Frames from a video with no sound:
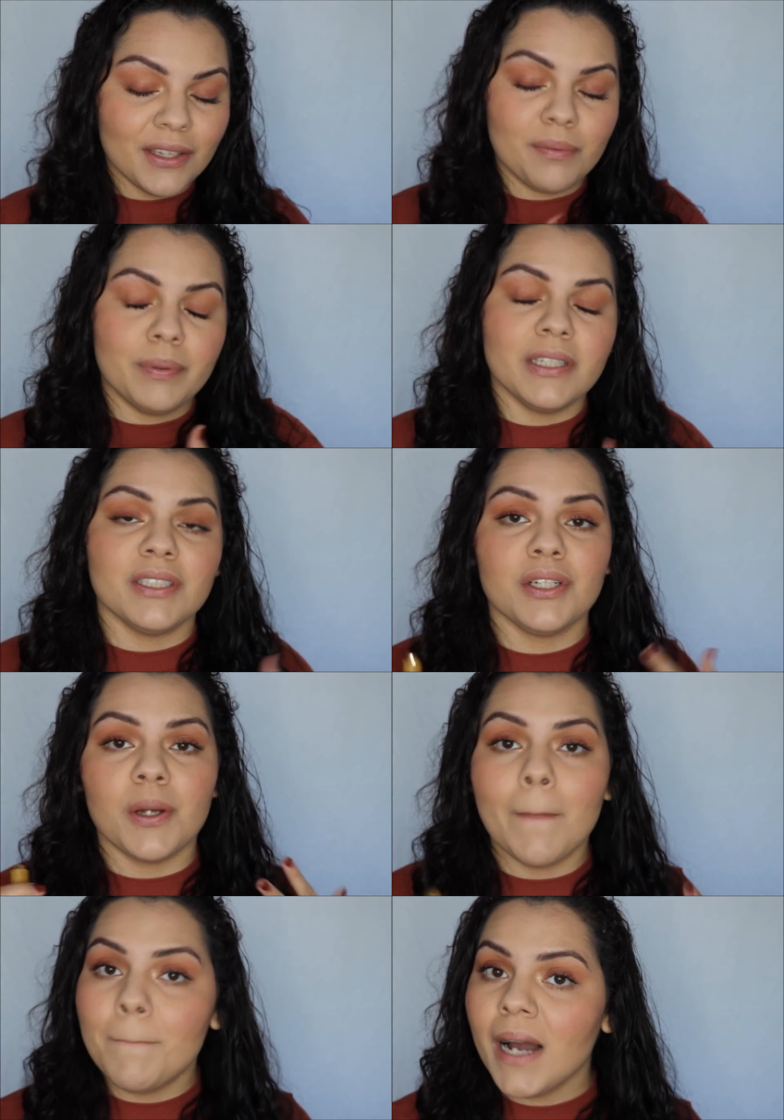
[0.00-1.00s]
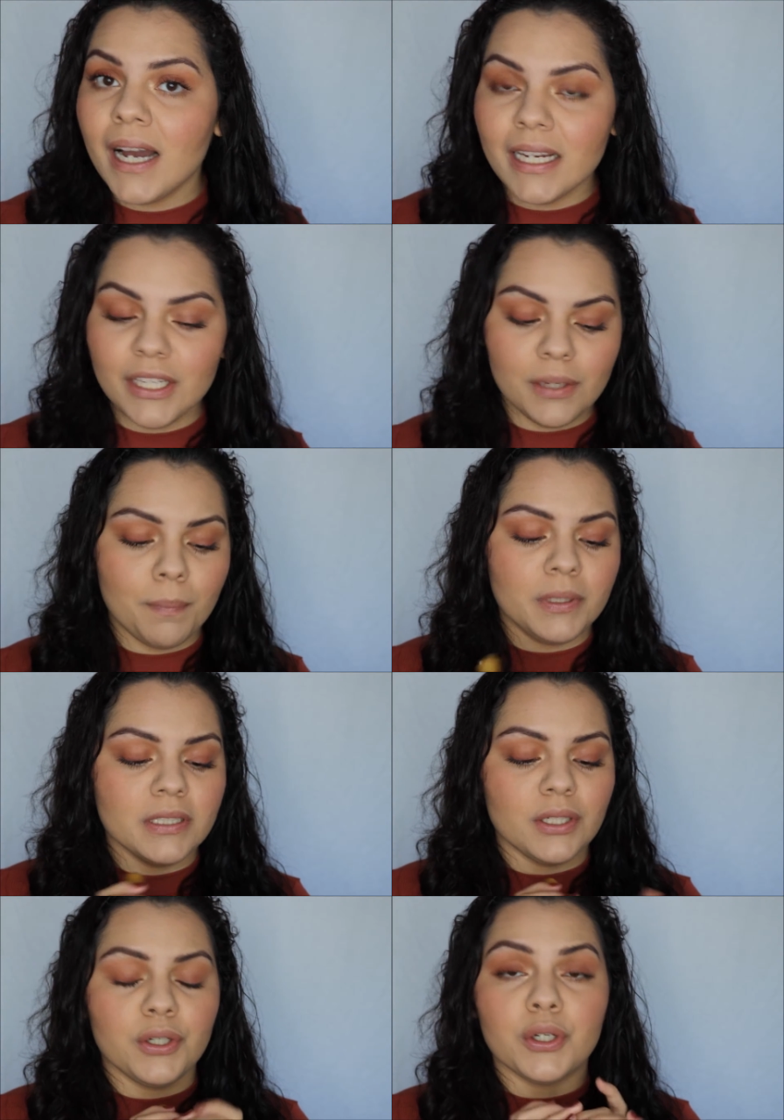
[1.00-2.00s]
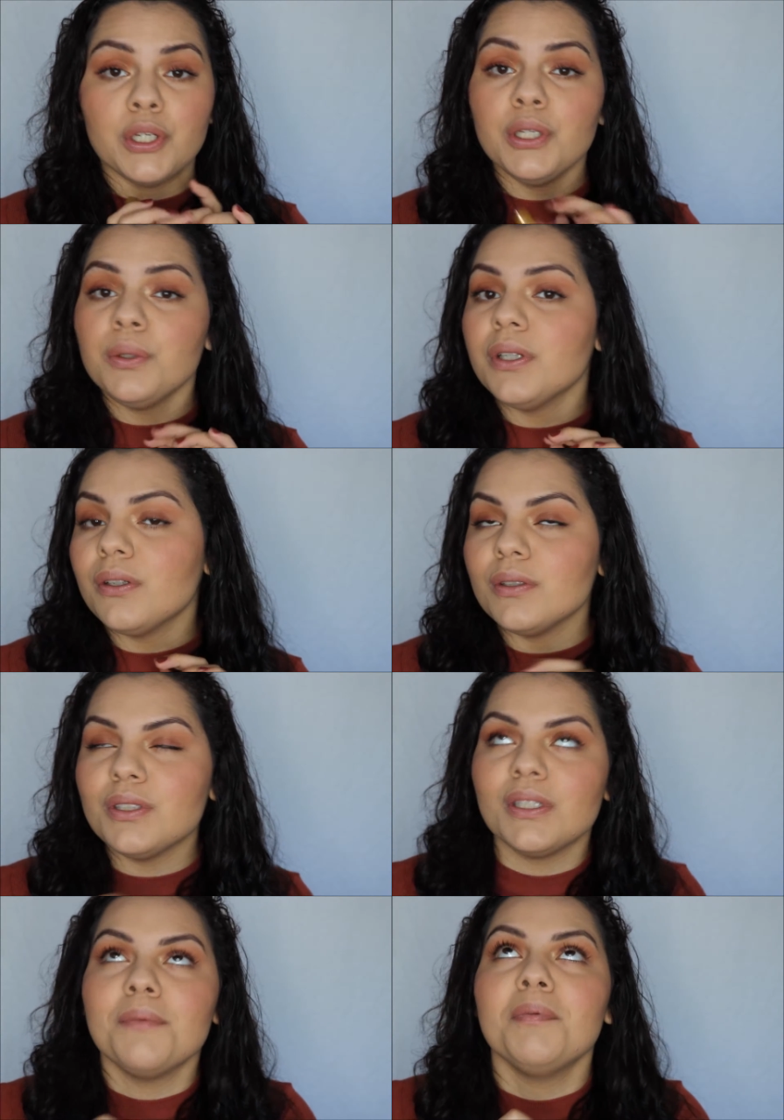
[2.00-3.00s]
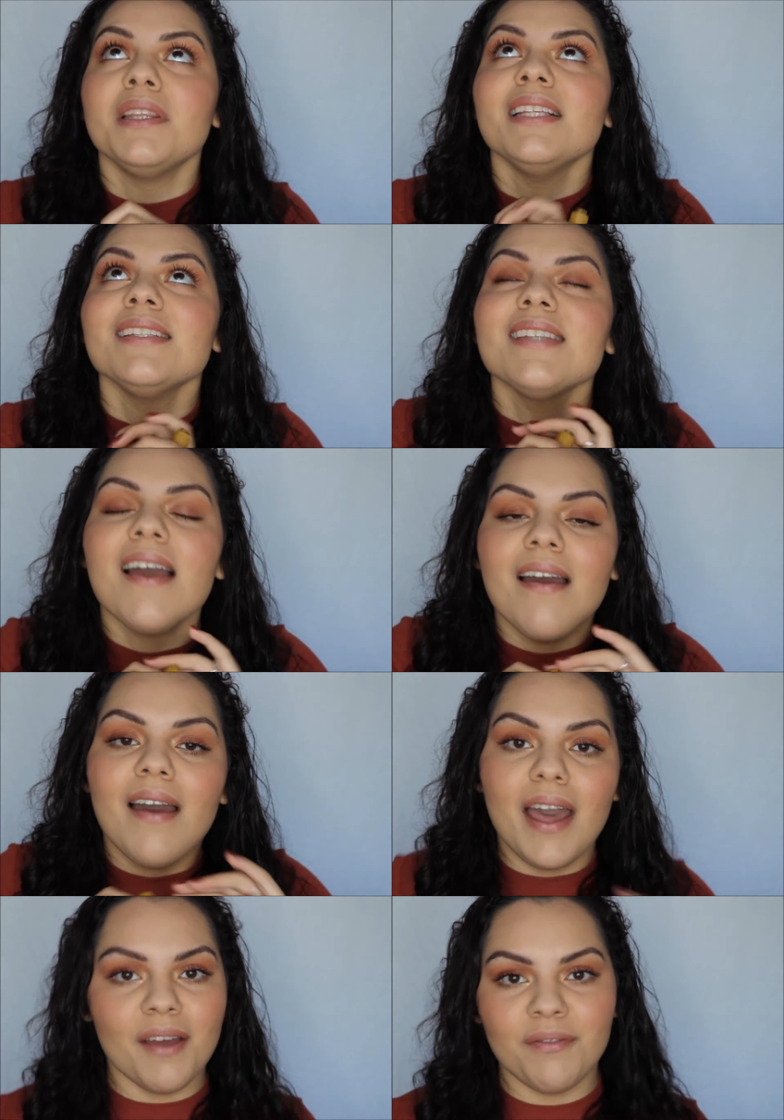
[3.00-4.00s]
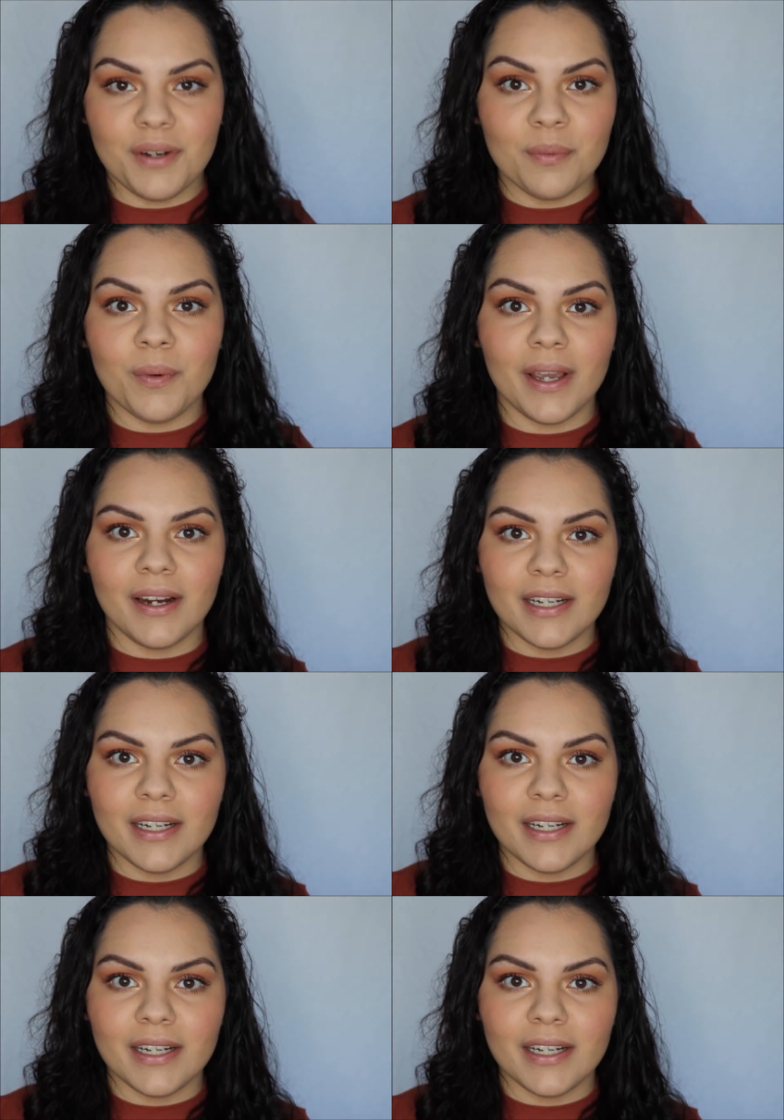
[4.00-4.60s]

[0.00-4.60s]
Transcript: You can put this on your body. You can put this on your cuticles. You can put this everywhere.